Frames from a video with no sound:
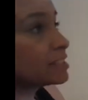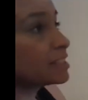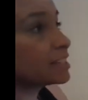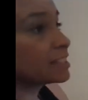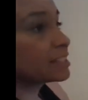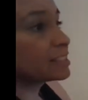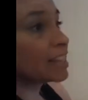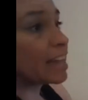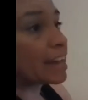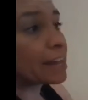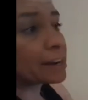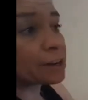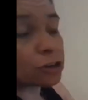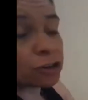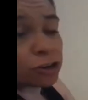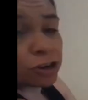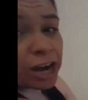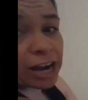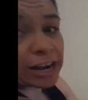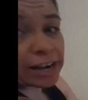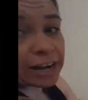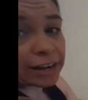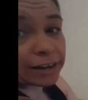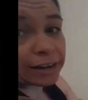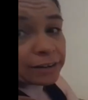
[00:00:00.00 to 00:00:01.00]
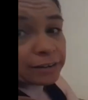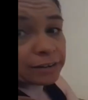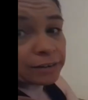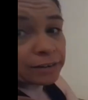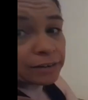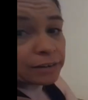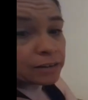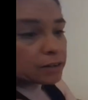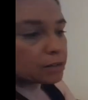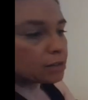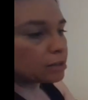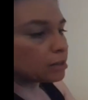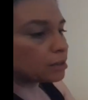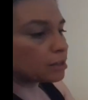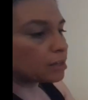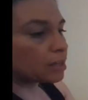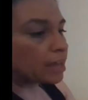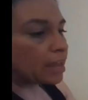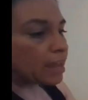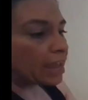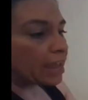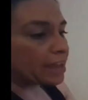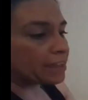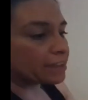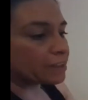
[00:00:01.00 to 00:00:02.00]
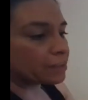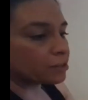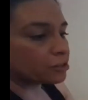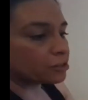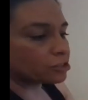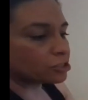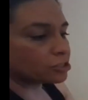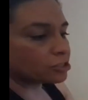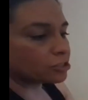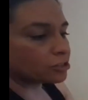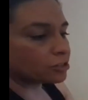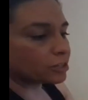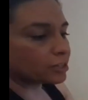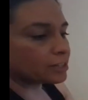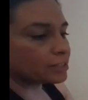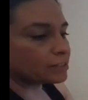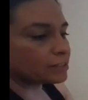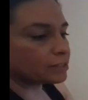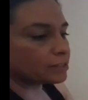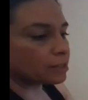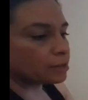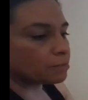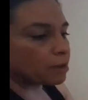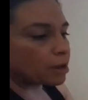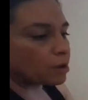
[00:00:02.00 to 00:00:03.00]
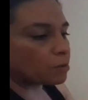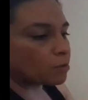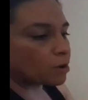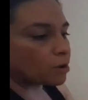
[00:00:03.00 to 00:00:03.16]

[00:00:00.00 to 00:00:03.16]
this had a credit. And then they're still going to see my